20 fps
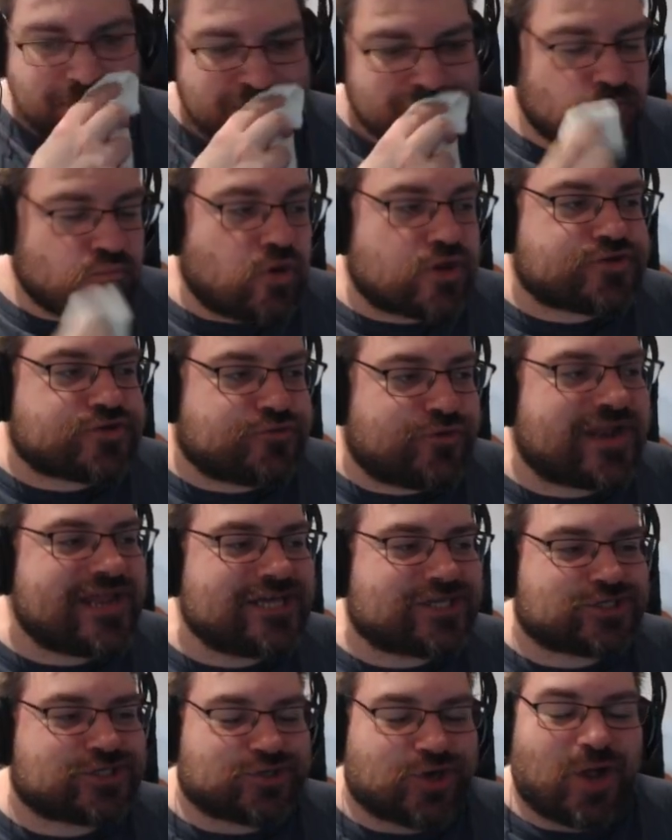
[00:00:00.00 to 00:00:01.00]
What's really
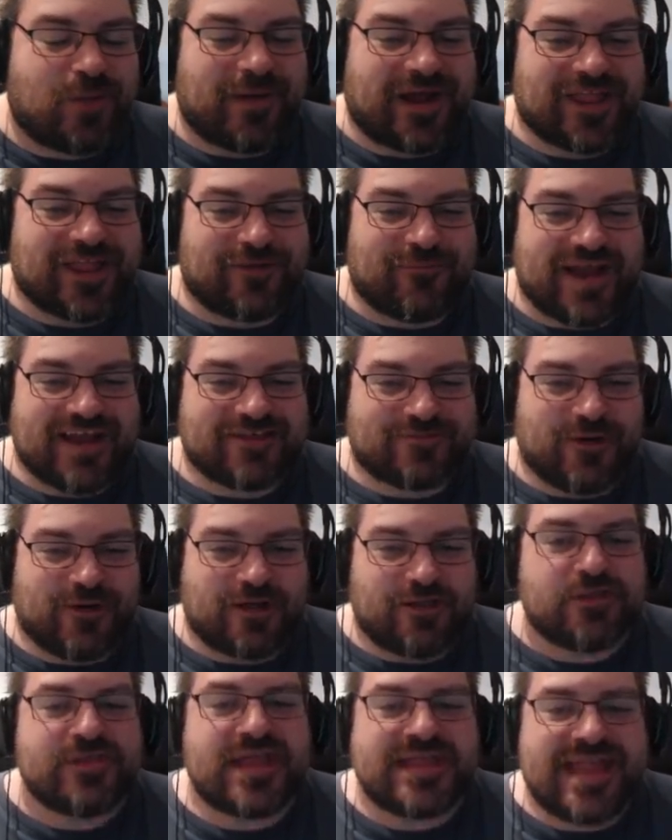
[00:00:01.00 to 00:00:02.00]
troll, by the way, as well,
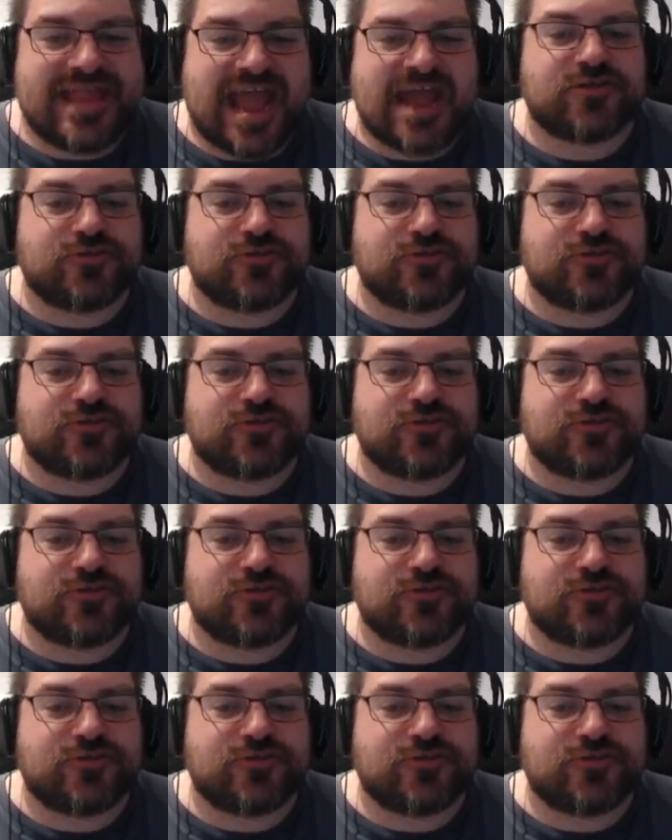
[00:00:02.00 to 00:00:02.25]
on the next